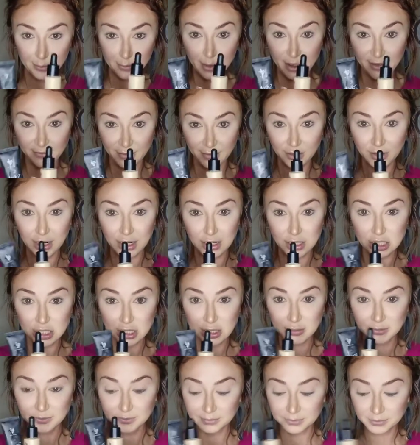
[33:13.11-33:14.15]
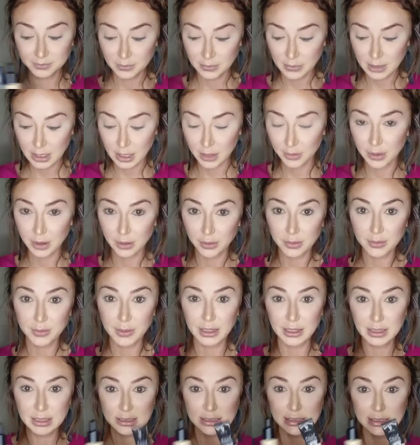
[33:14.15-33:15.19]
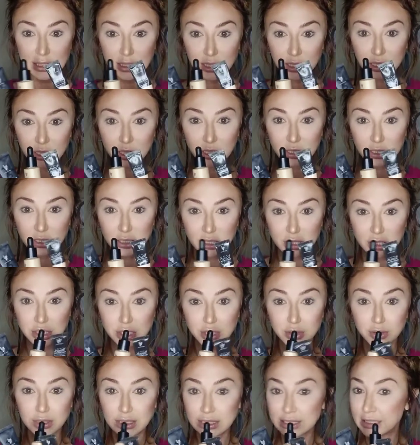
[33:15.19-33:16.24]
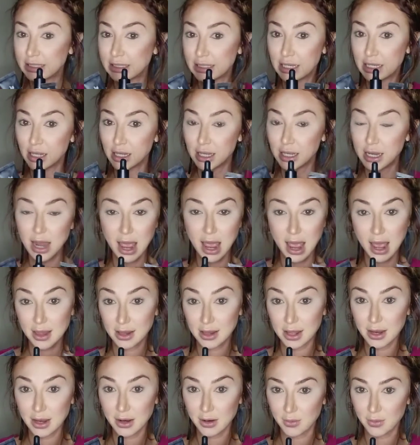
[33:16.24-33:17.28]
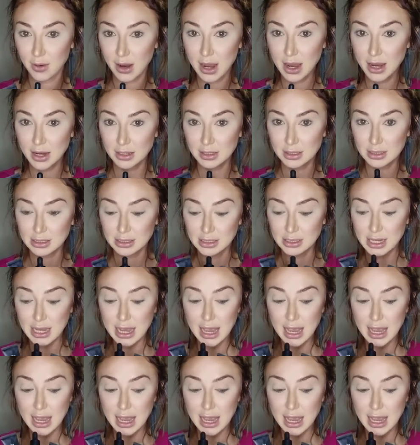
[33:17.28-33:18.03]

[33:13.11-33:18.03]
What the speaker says: my foundation, then I went in with my concealer to conceal and highlight, right?